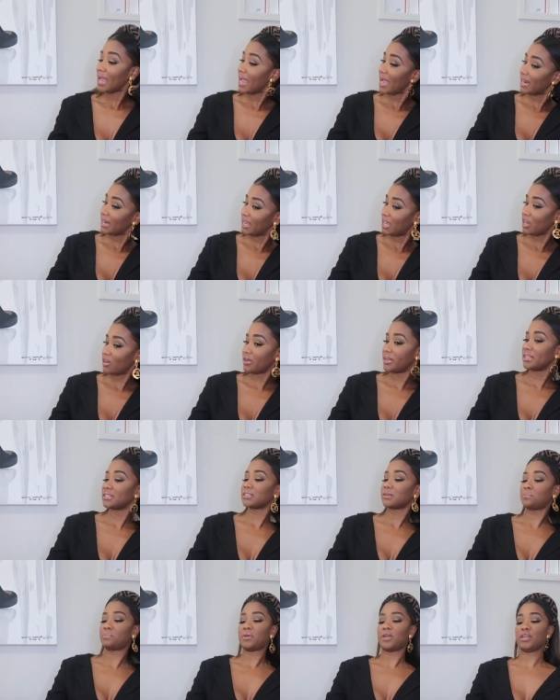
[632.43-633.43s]
And here is
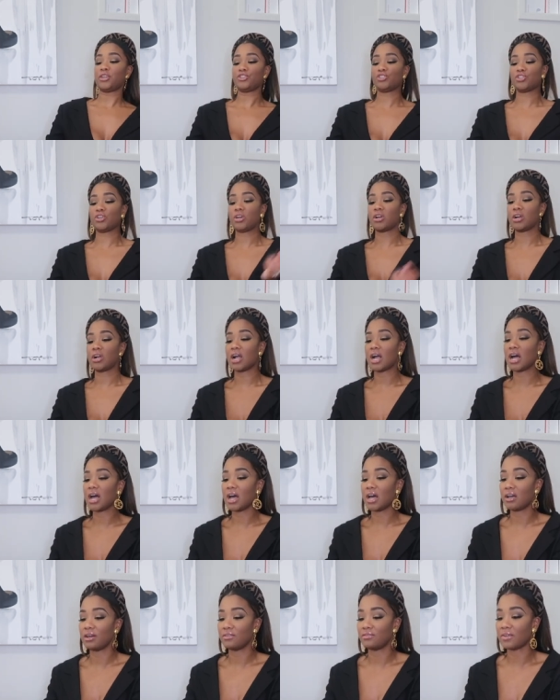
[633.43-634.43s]
a picture
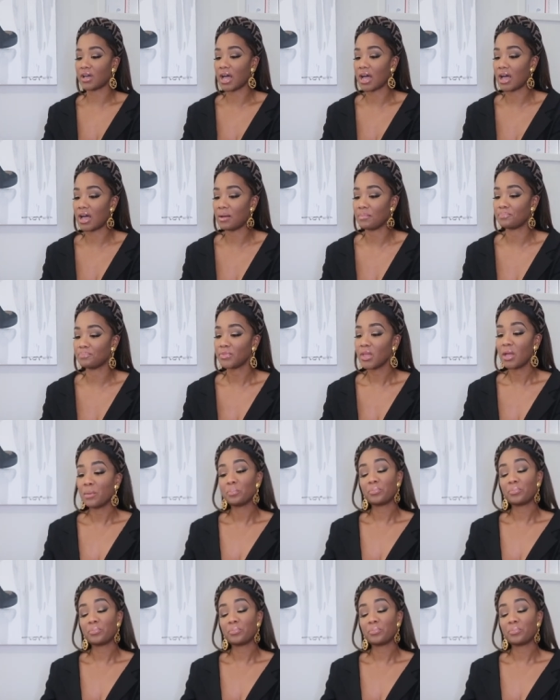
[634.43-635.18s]
of